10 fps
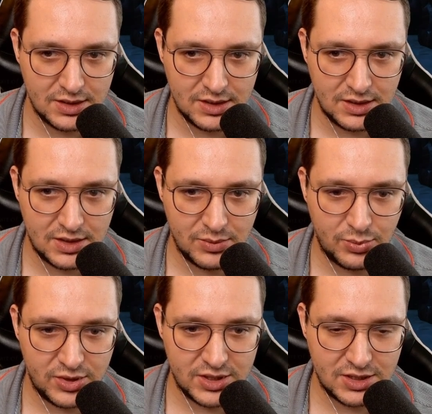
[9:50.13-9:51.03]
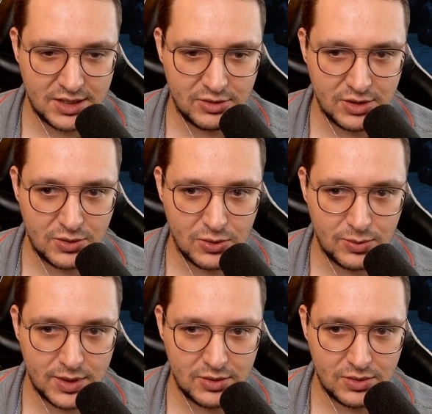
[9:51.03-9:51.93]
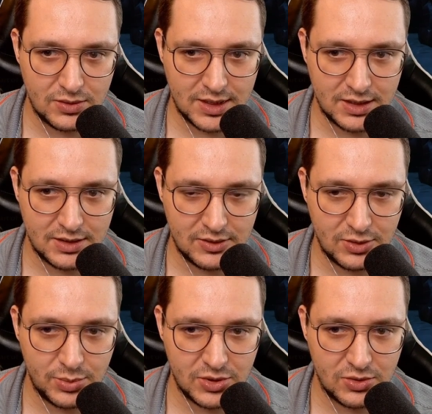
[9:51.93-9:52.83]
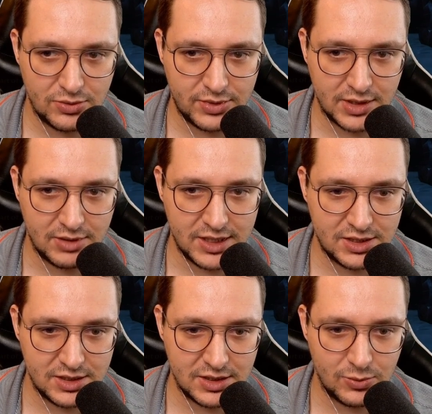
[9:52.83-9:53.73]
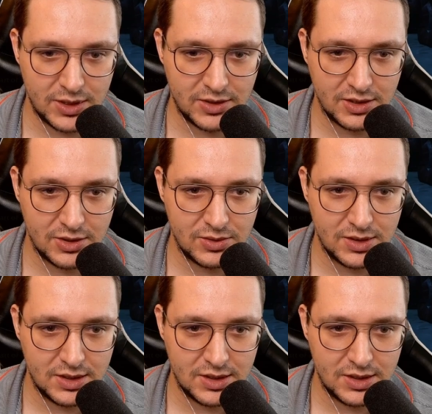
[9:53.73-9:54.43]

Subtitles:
You can press here on the cogwheel to open the configuration window.